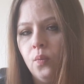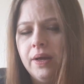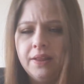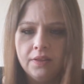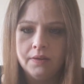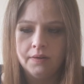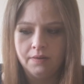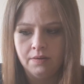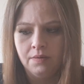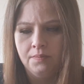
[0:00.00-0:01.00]
With
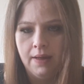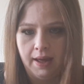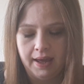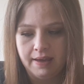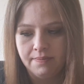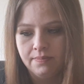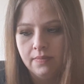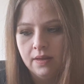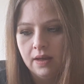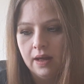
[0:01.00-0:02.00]
me,
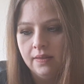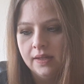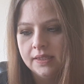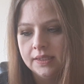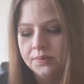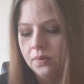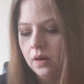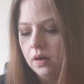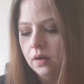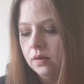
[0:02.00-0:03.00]
and this is
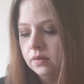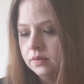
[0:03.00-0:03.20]
what